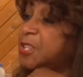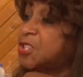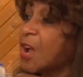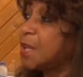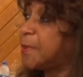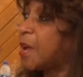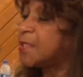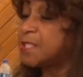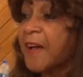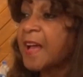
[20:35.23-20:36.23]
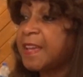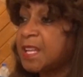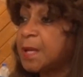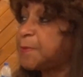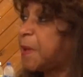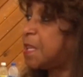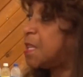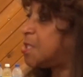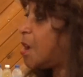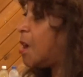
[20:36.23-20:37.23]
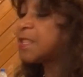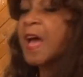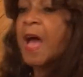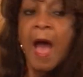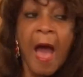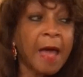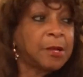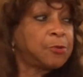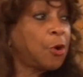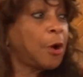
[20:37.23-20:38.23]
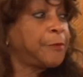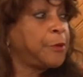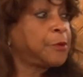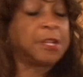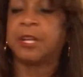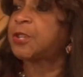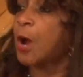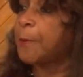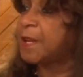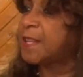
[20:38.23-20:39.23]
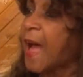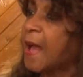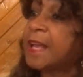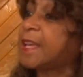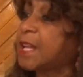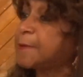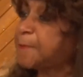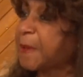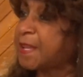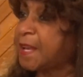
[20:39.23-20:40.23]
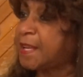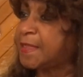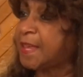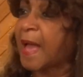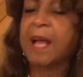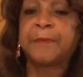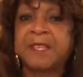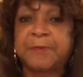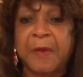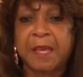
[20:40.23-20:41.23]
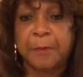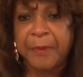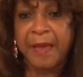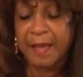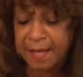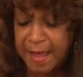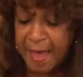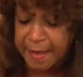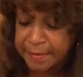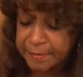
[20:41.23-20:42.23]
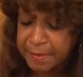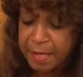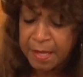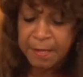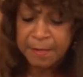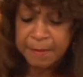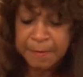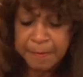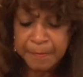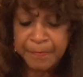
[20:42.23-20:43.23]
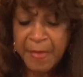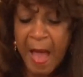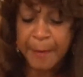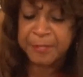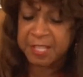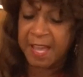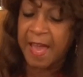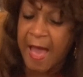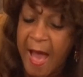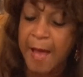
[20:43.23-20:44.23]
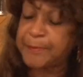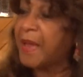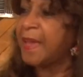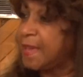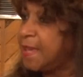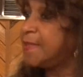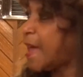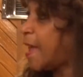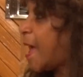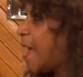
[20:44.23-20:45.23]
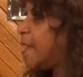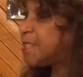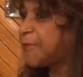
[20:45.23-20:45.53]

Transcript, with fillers: Charlotte, because if I get up speaking in tongues, I don't know if you can interpret or not. I can get up speaking anything. I could be speaking pig Latin. After K, I, B, E, they A